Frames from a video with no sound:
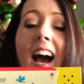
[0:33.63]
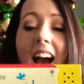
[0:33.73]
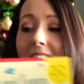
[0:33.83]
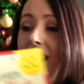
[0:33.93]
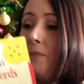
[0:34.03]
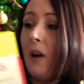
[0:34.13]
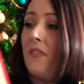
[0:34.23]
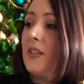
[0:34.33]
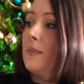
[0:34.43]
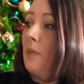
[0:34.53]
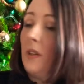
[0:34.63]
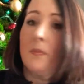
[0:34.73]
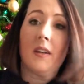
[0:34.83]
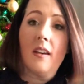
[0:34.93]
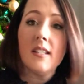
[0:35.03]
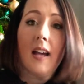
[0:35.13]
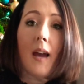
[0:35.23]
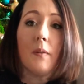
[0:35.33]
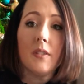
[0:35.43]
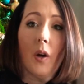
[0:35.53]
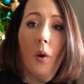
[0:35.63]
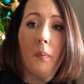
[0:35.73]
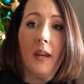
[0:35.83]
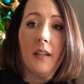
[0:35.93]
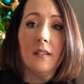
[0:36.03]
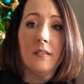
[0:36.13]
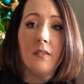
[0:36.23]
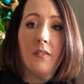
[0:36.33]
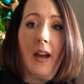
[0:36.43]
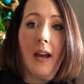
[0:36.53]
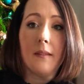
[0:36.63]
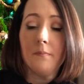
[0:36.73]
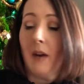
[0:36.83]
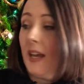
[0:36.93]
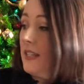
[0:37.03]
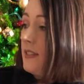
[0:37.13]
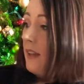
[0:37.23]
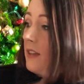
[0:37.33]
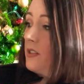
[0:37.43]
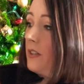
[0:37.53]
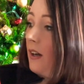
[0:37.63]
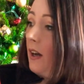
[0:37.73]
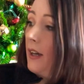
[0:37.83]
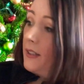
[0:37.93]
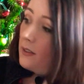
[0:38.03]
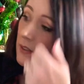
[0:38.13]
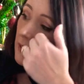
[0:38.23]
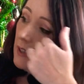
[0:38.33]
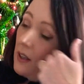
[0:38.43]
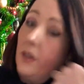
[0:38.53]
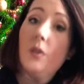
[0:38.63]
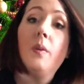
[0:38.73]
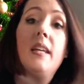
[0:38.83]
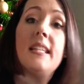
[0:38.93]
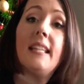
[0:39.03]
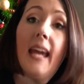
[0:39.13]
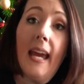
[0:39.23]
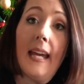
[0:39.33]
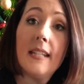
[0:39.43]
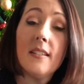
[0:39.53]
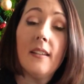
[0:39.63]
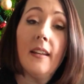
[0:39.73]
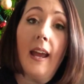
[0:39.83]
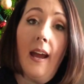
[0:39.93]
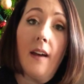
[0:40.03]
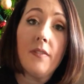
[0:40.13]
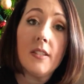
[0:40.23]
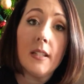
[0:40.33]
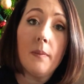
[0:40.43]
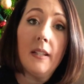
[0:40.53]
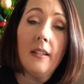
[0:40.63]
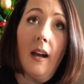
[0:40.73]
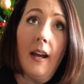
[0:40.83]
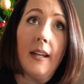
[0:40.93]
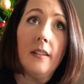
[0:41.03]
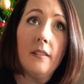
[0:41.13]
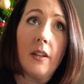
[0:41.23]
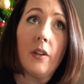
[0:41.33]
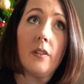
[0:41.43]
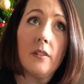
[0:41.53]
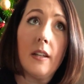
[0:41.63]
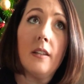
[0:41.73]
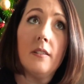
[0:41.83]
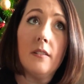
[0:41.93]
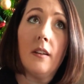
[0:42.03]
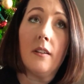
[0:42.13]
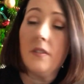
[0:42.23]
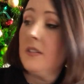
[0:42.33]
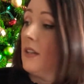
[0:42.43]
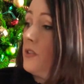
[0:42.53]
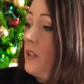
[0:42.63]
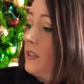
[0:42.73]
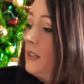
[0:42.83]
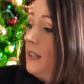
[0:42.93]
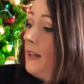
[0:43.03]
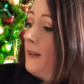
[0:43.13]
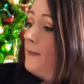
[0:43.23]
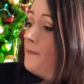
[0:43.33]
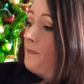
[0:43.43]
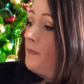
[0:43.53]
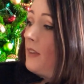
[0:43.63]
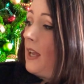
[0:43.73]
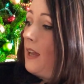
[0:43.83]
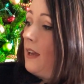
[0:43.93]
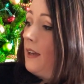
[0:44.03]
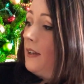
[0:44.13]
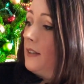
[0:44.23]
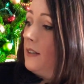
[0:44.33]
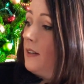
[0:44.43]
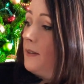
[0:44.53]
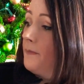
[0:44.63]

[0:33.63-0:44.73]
I bought this book because I was hoping that my son John, who is 8.5, he's going to be 9 here in this next year, and